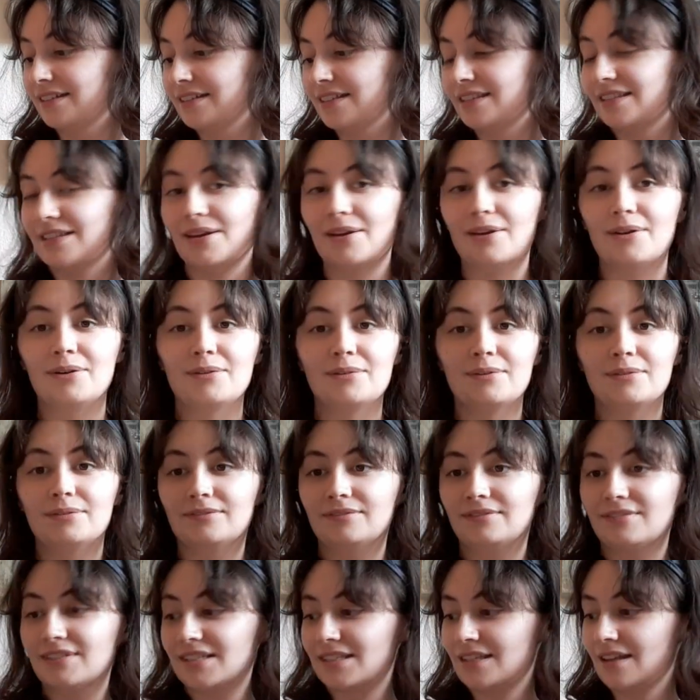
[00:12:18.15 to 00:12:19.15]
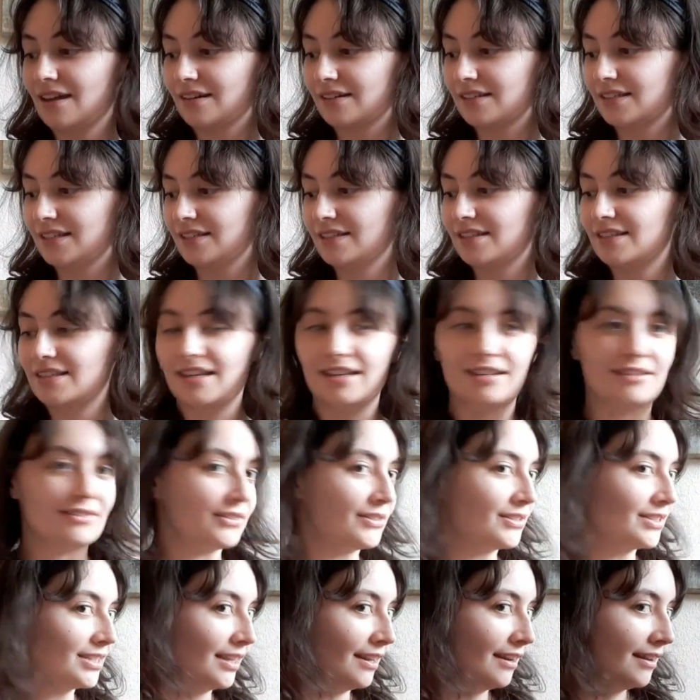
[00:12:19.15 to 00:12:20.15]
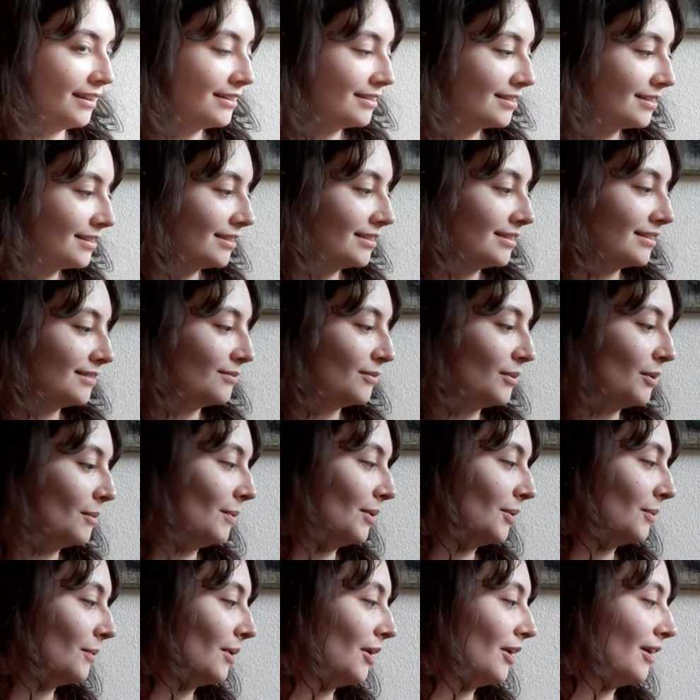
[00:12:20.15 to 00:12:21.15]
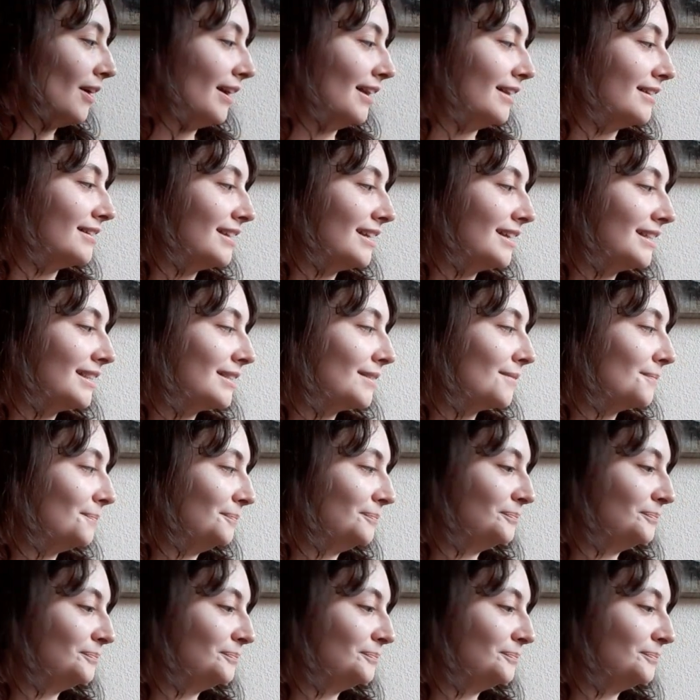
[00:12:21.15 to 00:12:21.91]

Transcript: So socks and sandals it is. We want to wear our hand knits.